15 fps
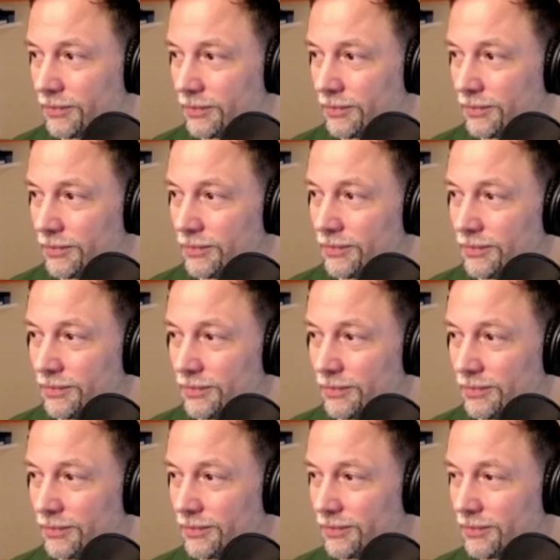
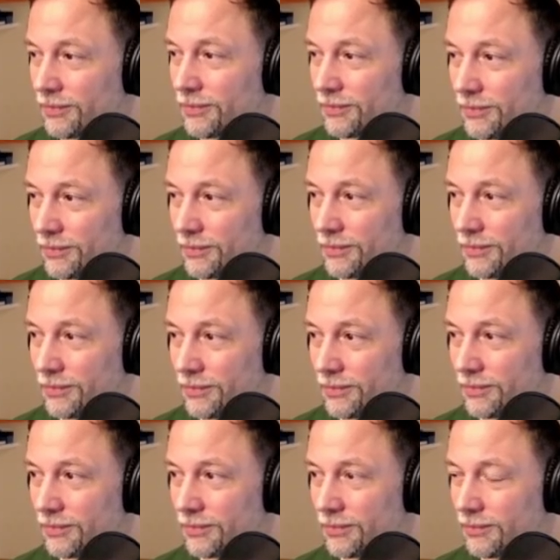
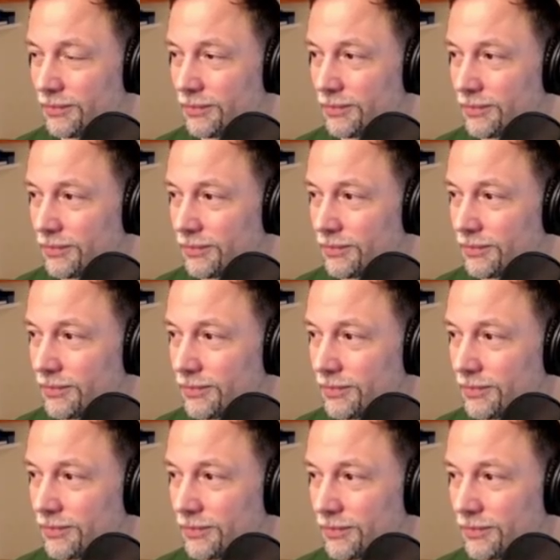
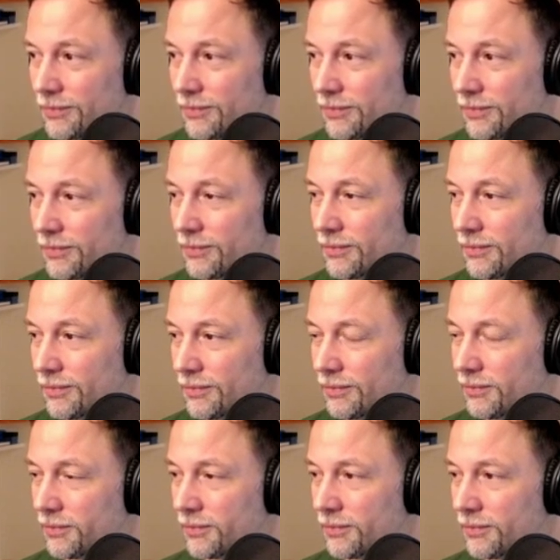
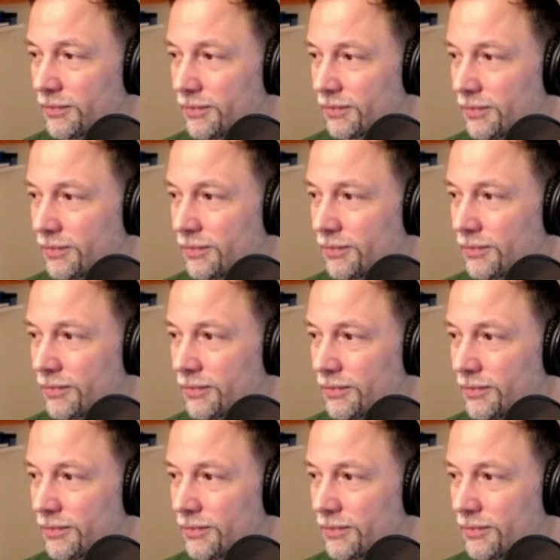(not speaking)